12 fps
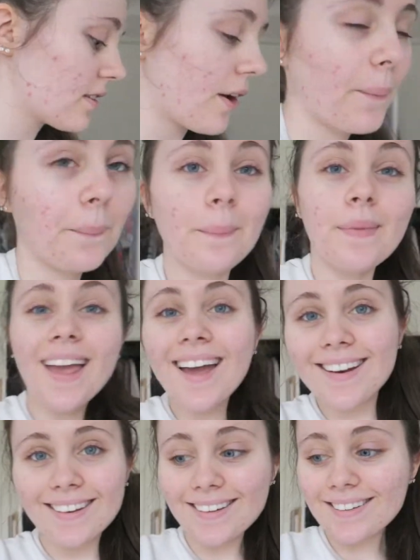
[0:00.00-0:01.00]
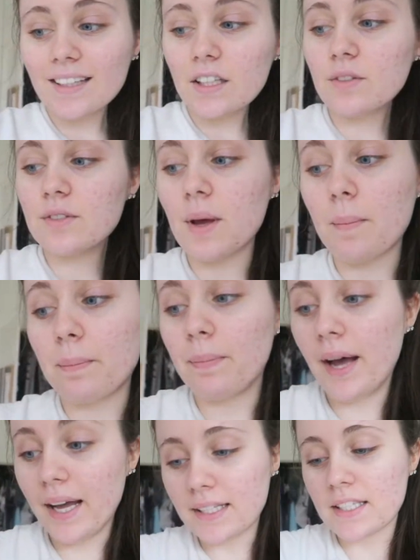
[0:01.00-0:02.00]
so I'm not going to use them.
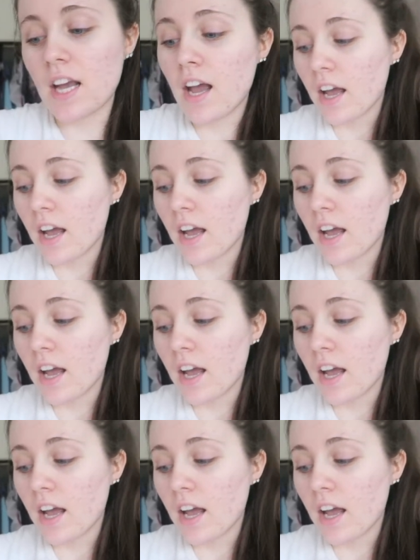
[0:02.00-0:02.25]
But